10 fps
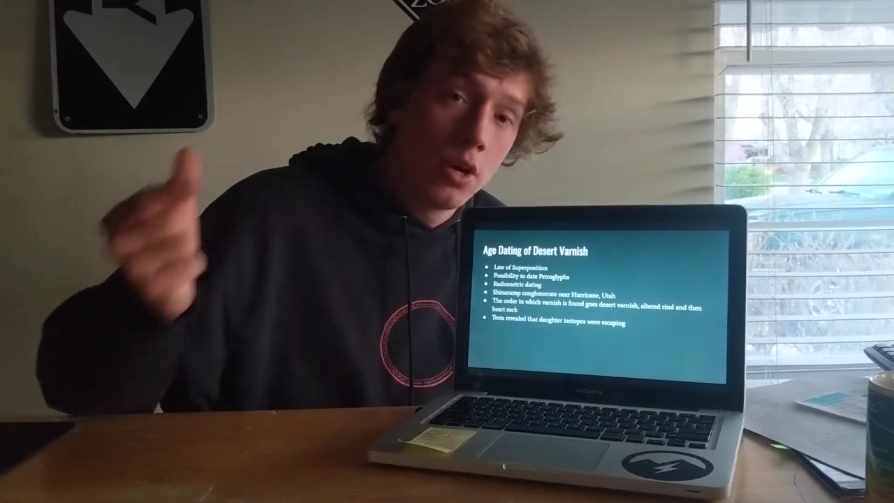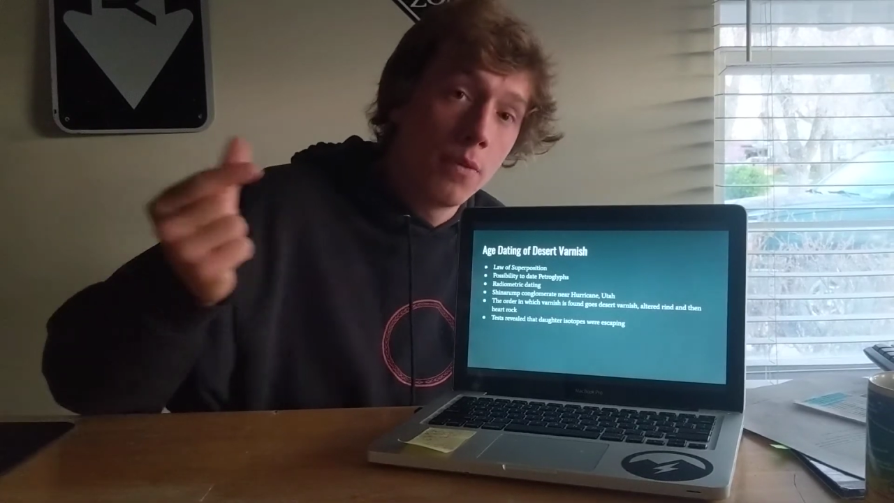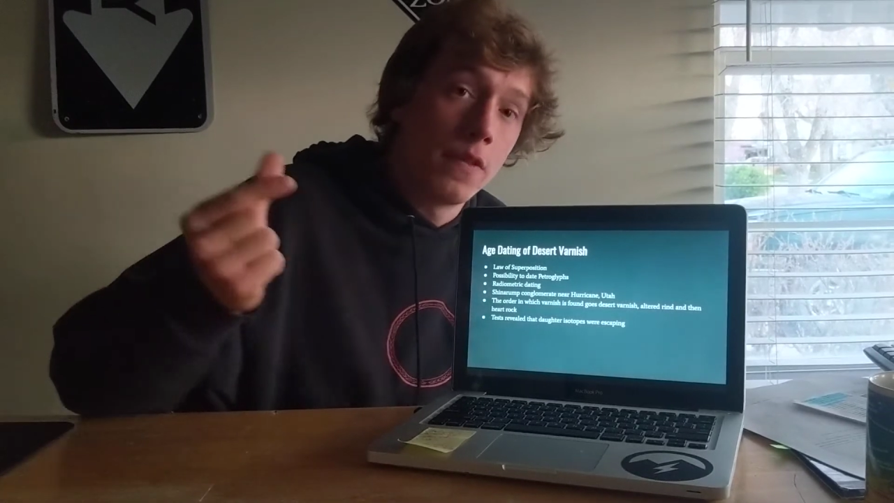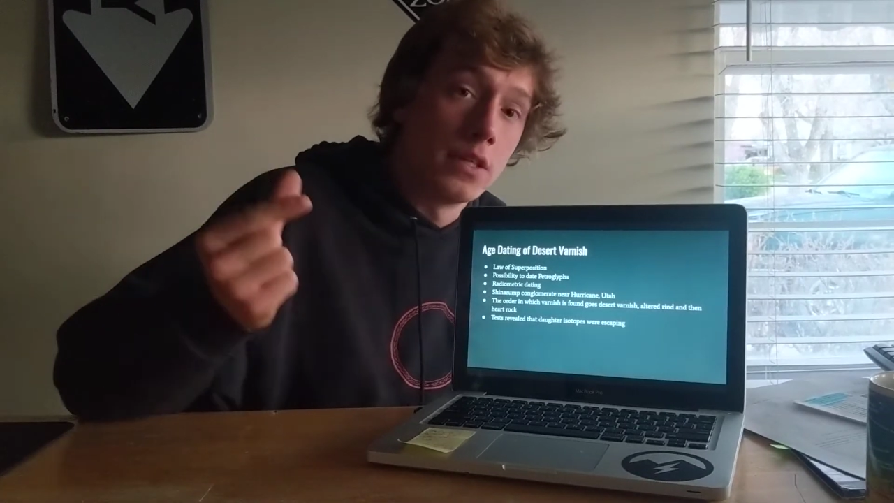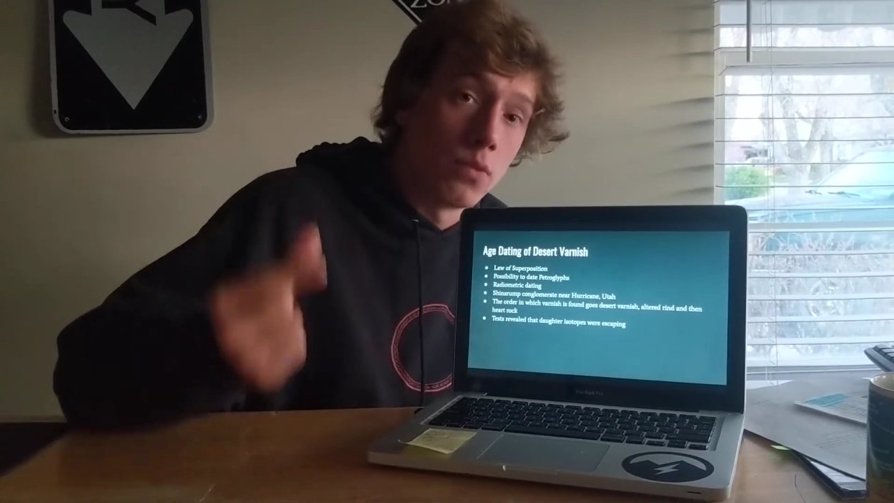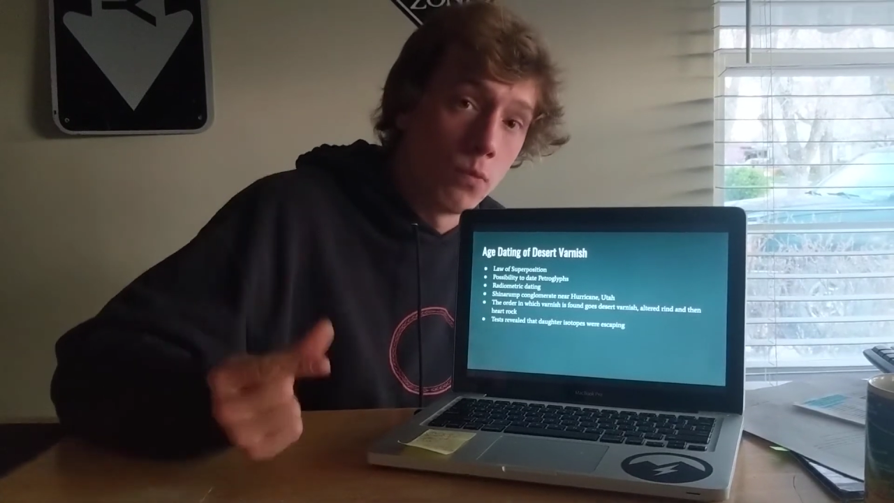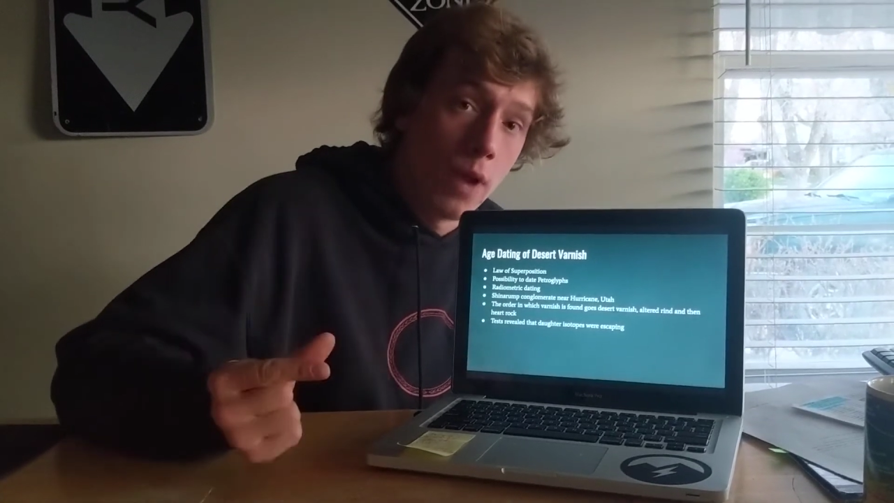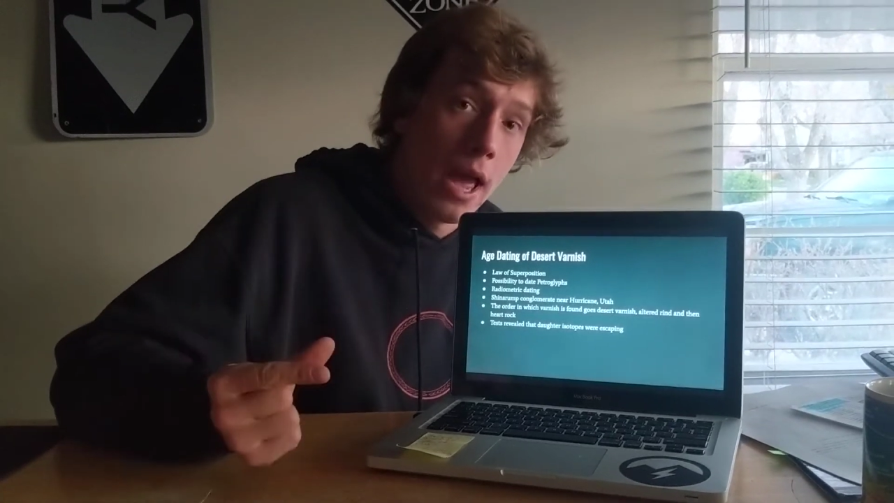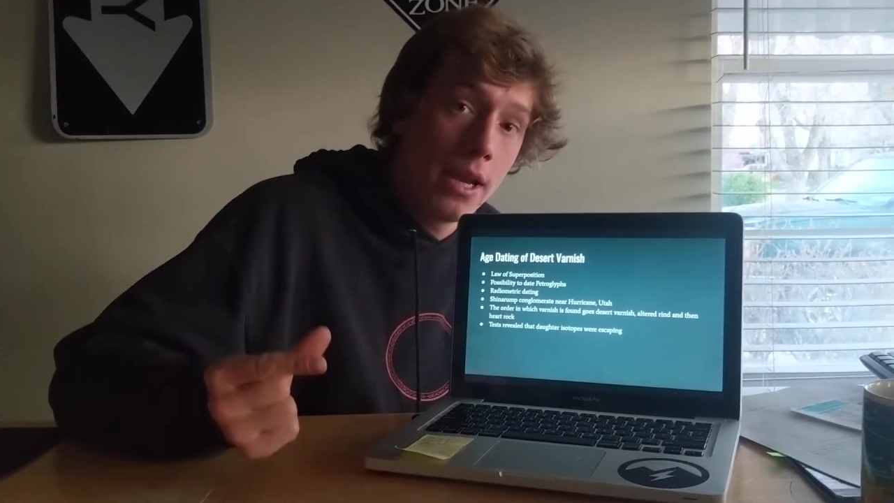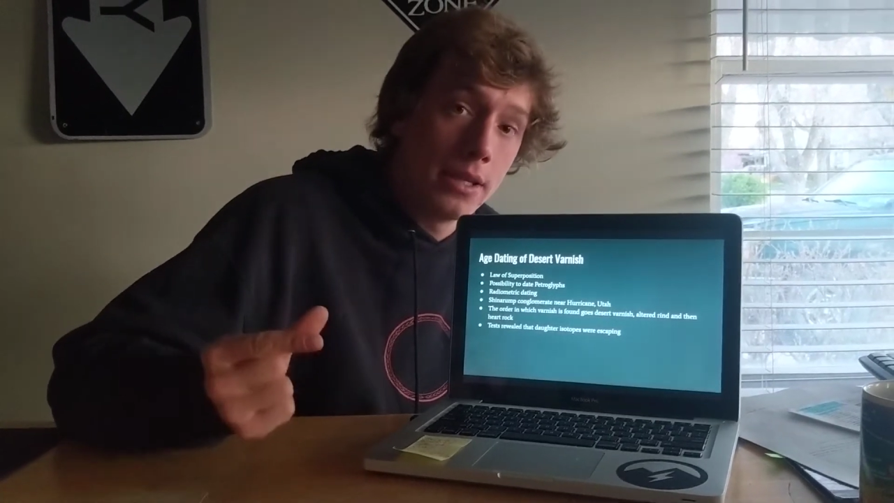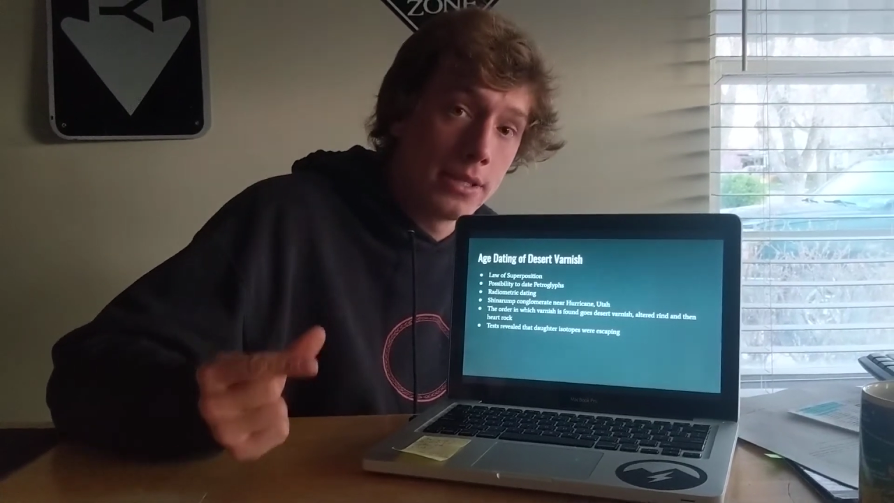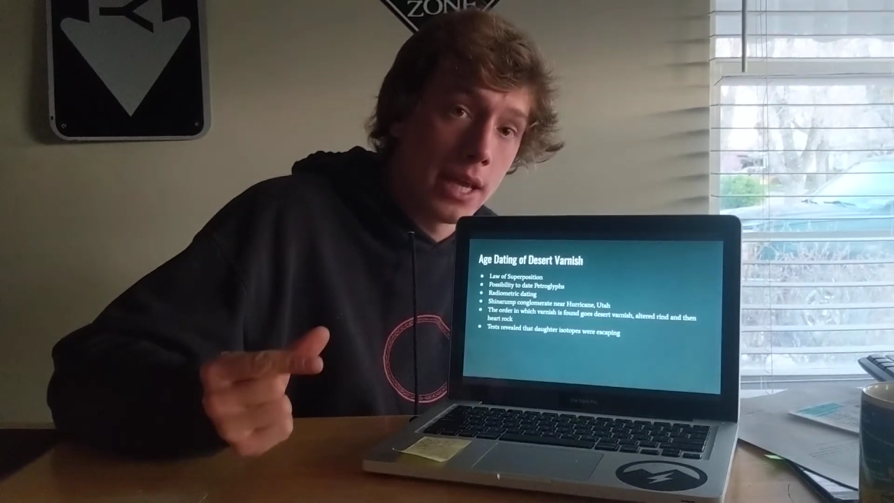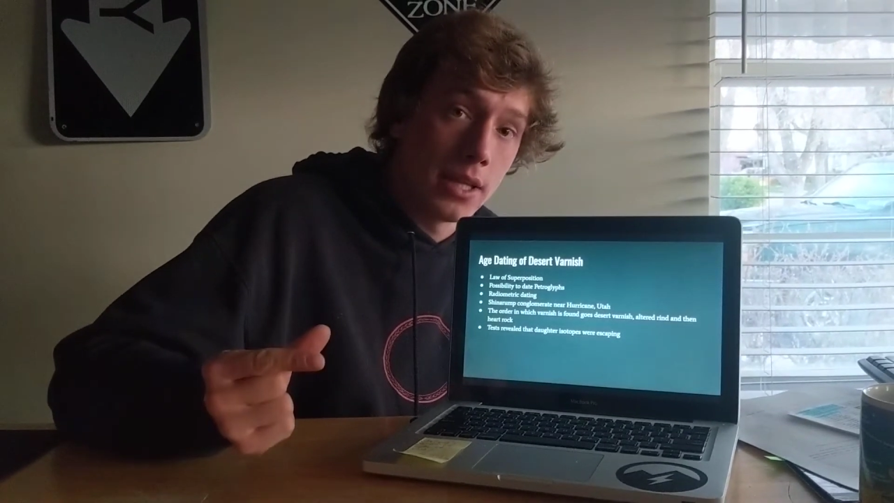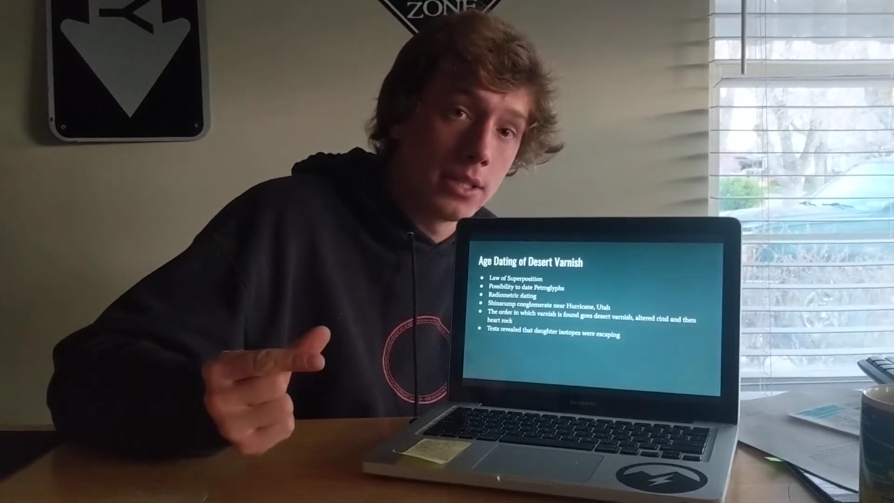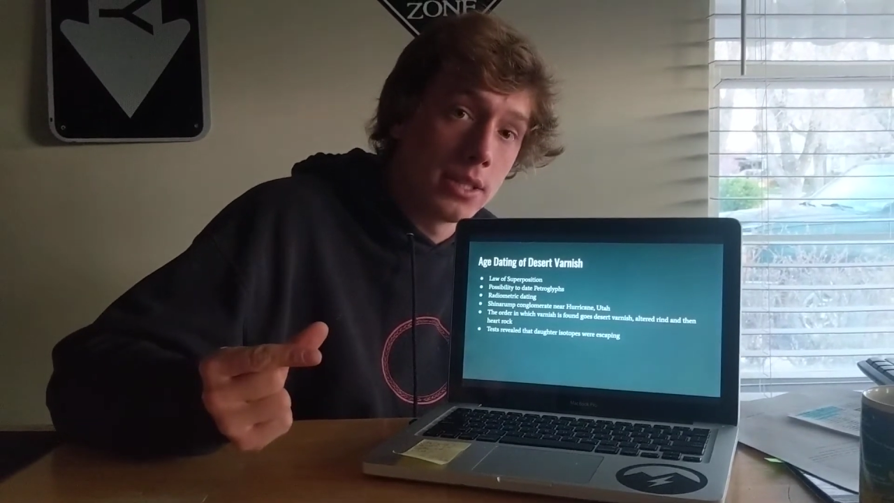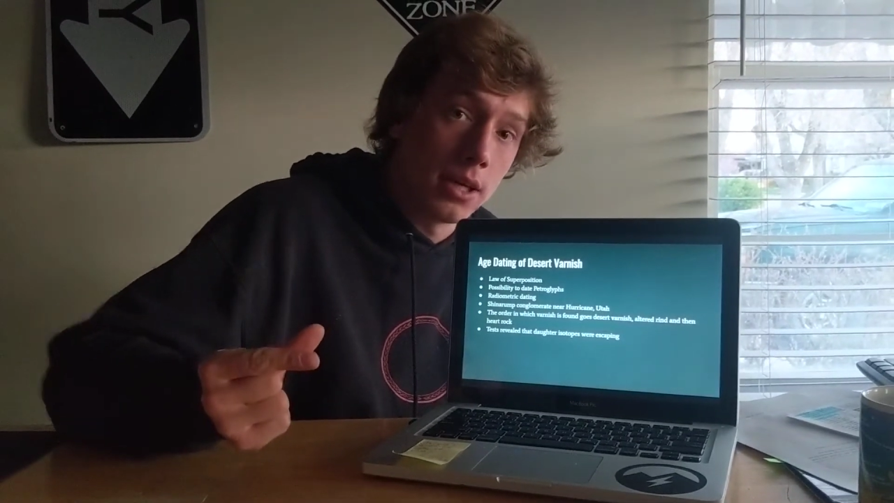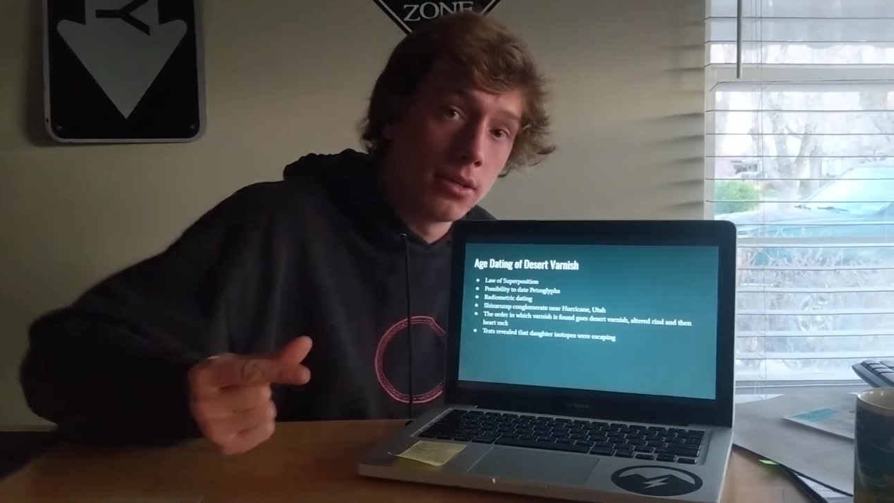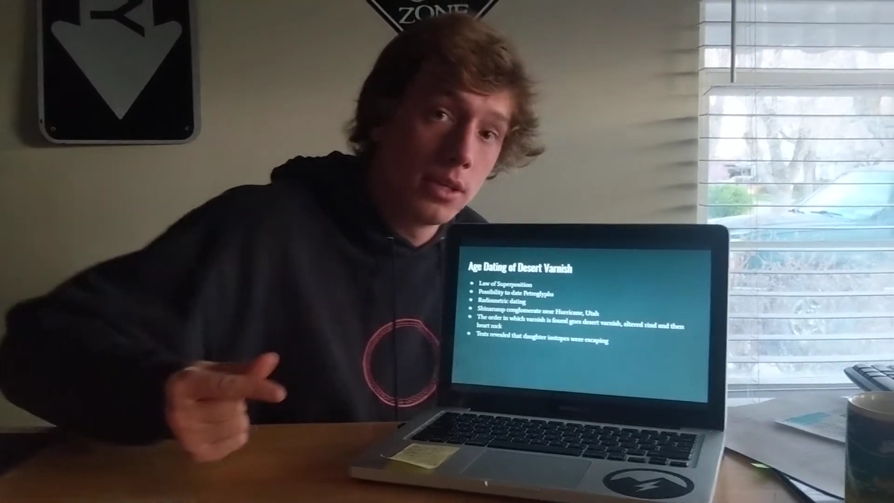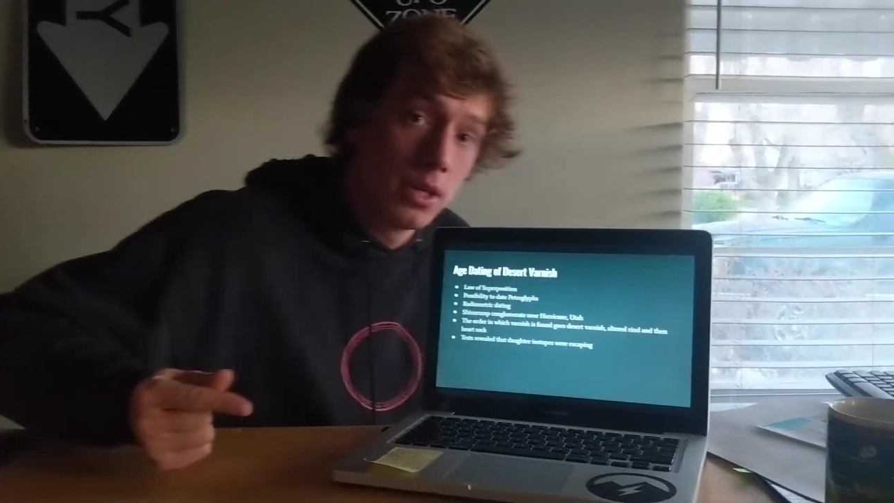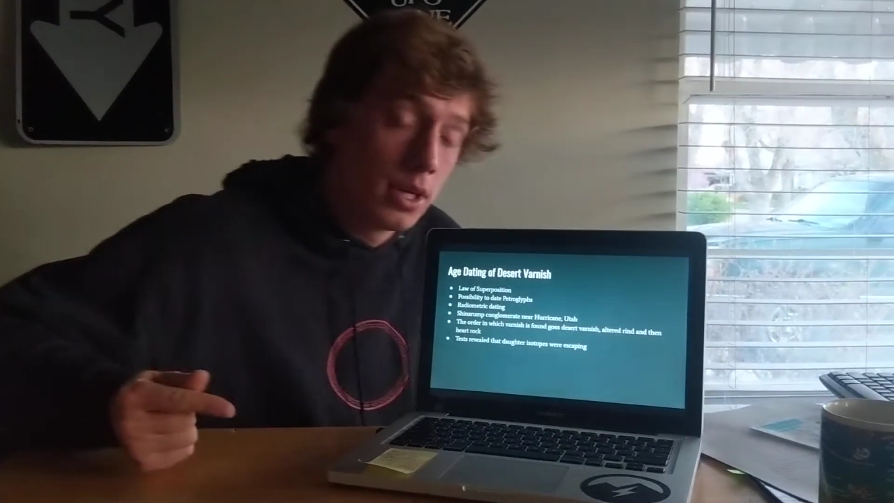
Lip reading: with this red sandstone.